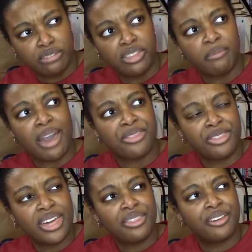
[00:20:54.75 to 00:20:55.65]
of them. I
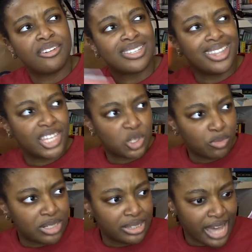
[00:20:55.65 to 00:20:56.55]
think there's this
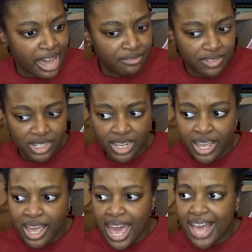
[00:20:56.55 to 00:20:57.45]
one left,
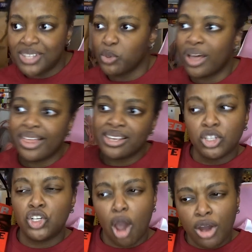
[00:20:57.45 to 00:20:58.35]
as well as The
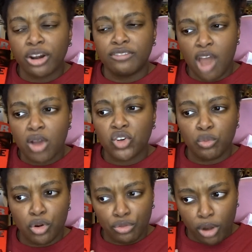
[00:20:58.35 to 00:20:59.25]
Daughter of Dr.
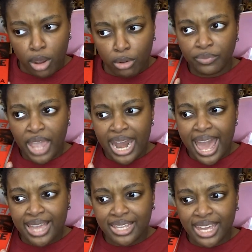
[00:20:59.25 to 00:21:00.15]
Moreau, and
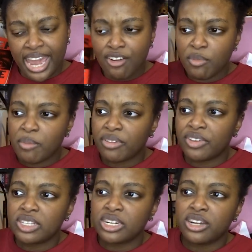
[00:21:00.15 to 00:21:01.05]
I can't remember if
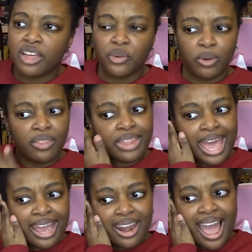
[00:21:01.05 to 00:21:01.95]
there's another one
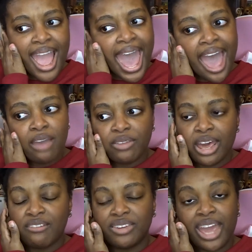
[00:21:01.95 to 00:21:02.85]
that I have and have